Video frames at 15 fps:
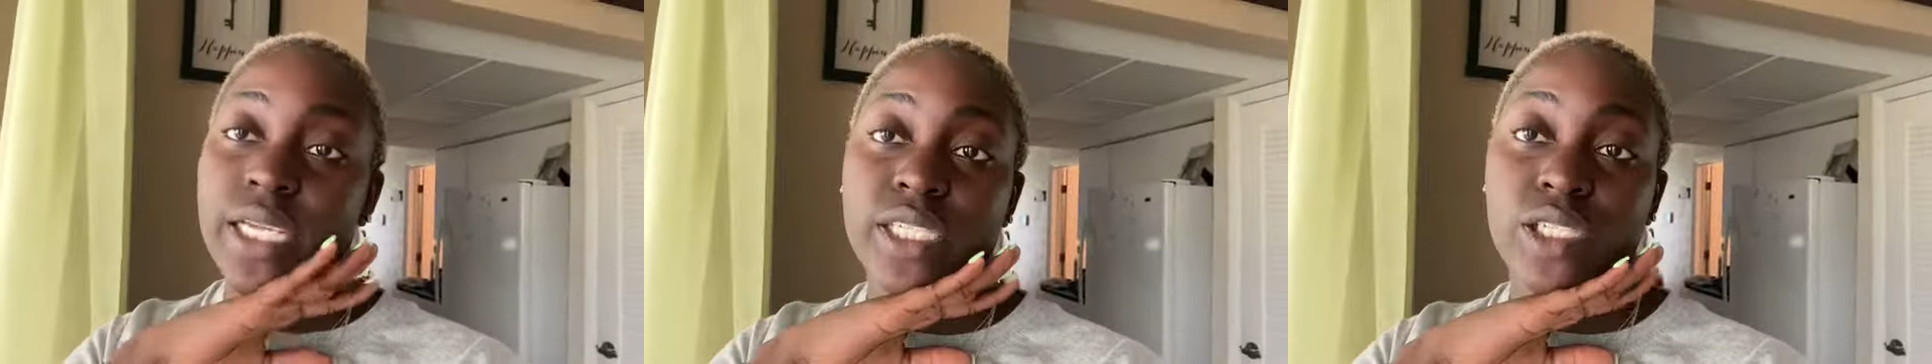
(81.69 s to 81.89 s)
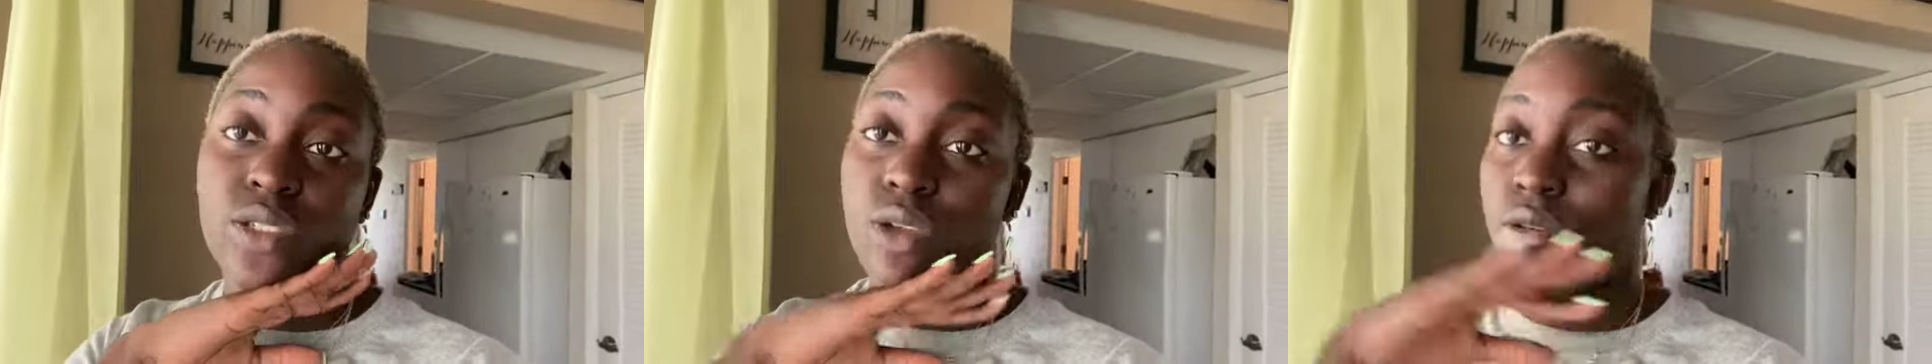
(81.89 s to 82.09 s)

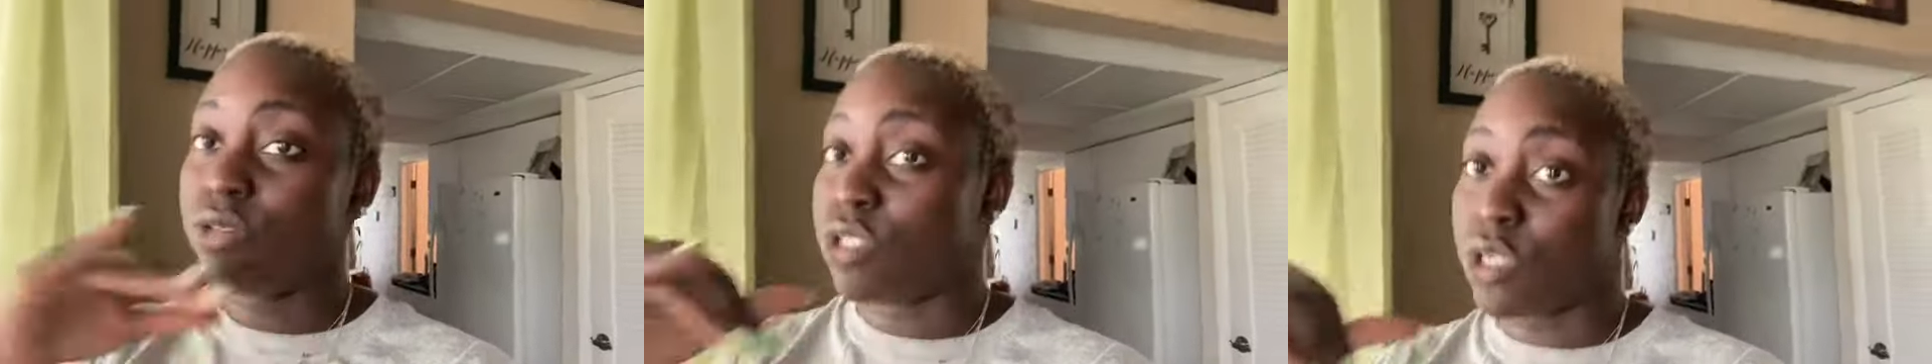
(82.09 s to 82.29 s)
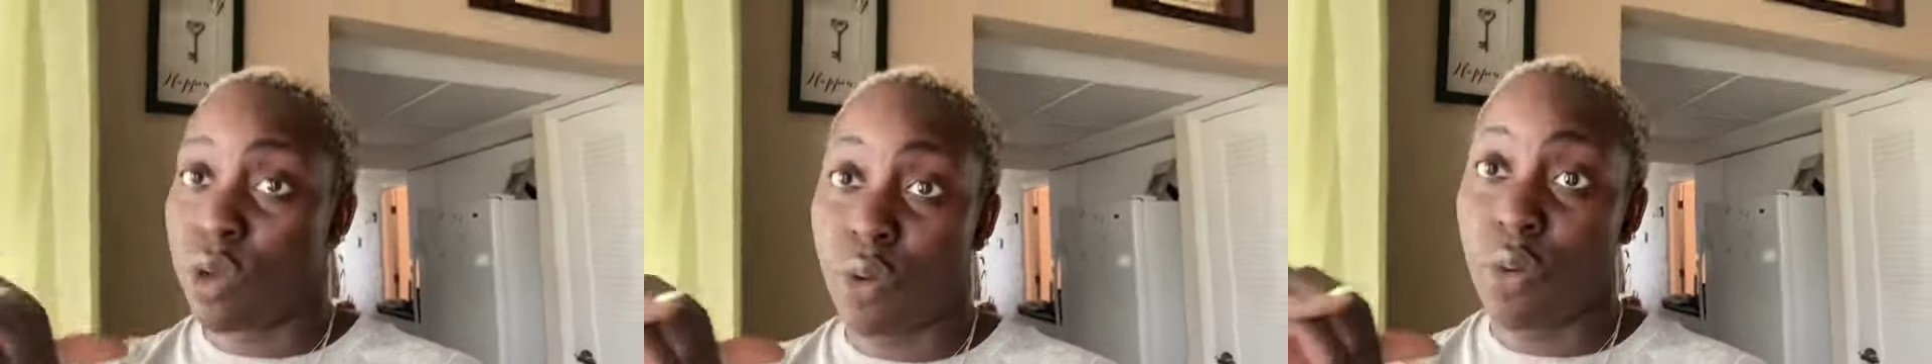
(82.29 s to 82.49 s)
is no
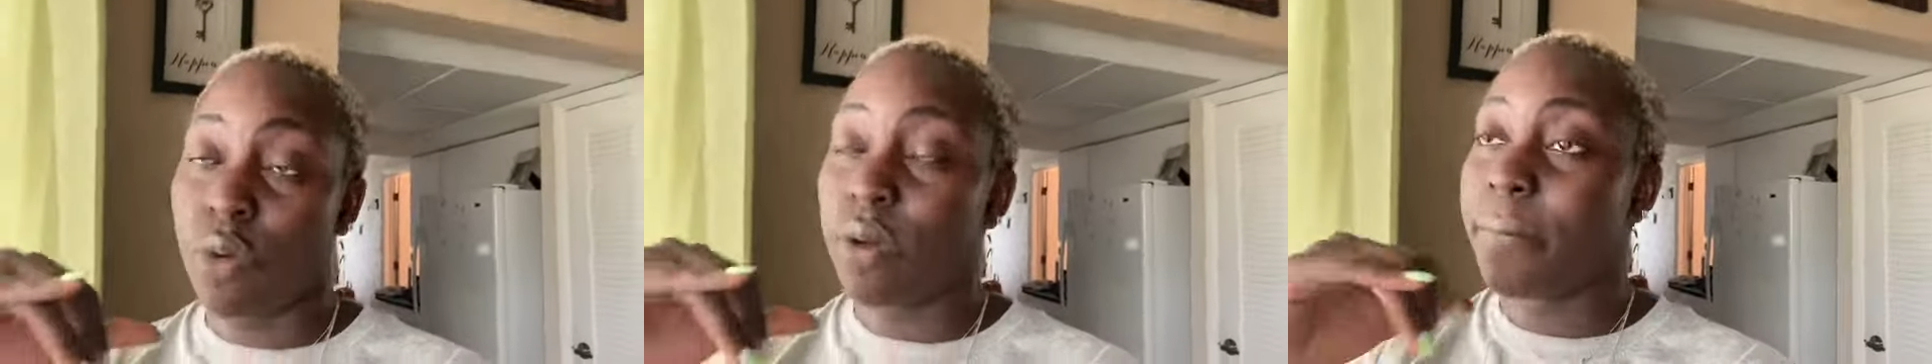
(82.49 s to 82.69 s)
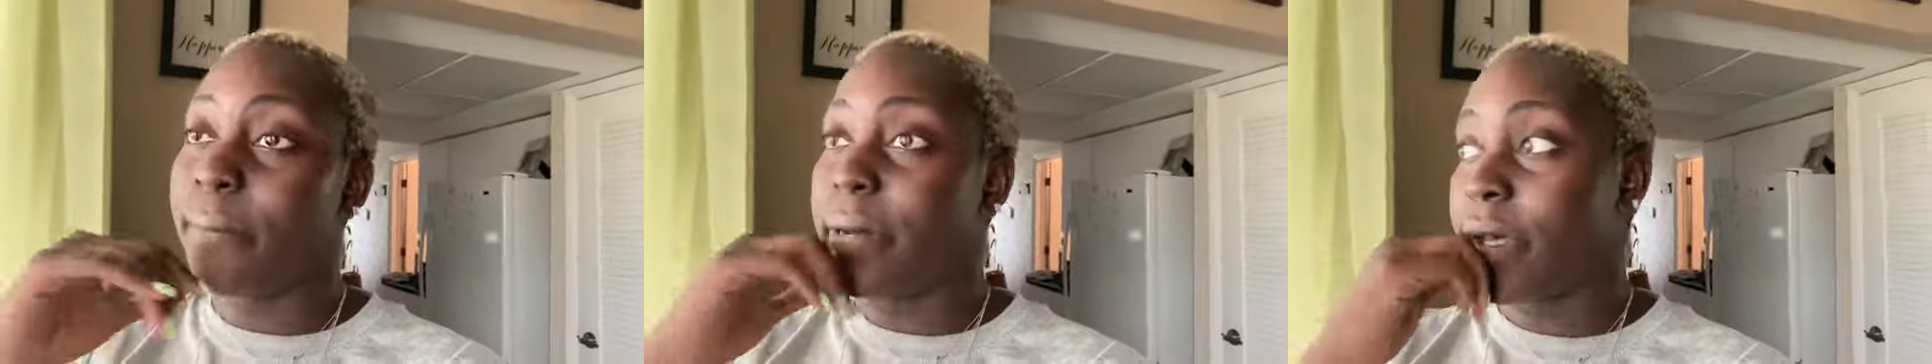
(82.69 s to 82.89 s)
joke
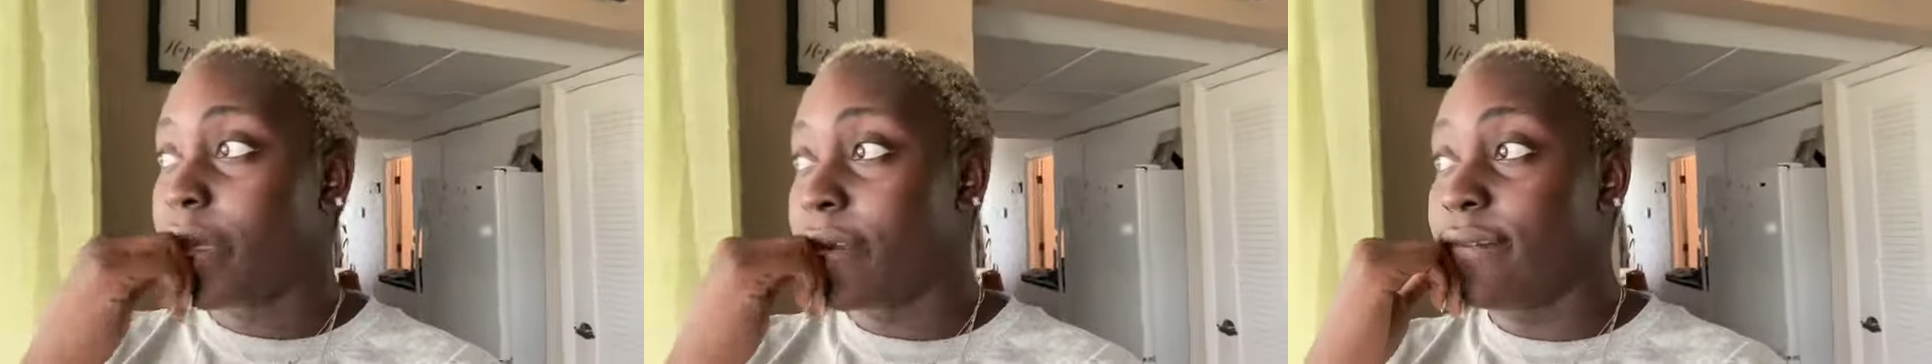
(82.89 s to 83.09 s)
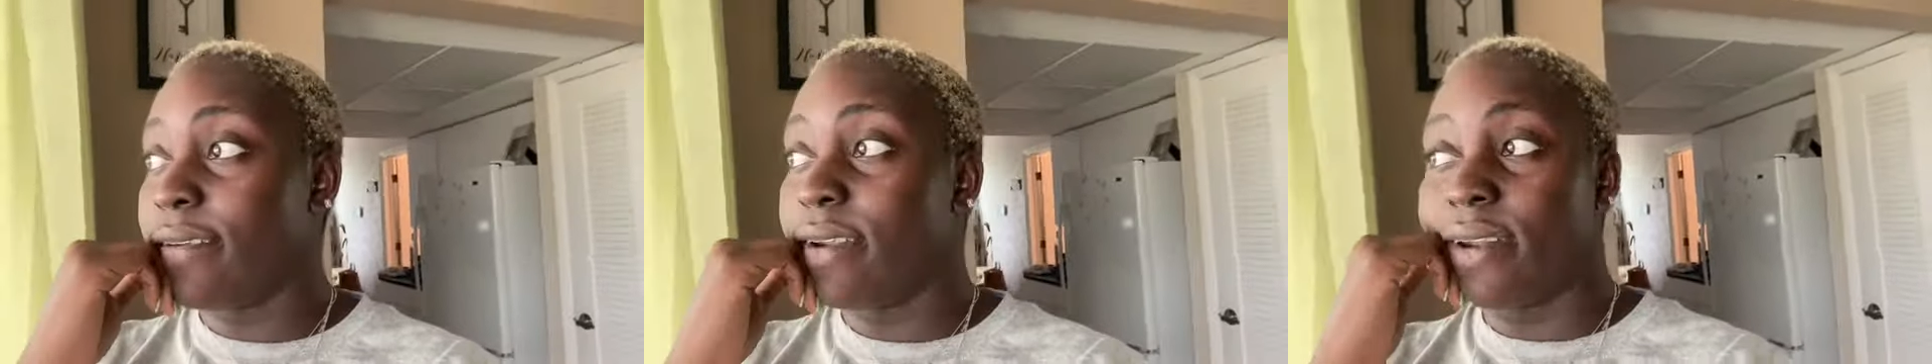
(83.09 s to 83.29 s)
but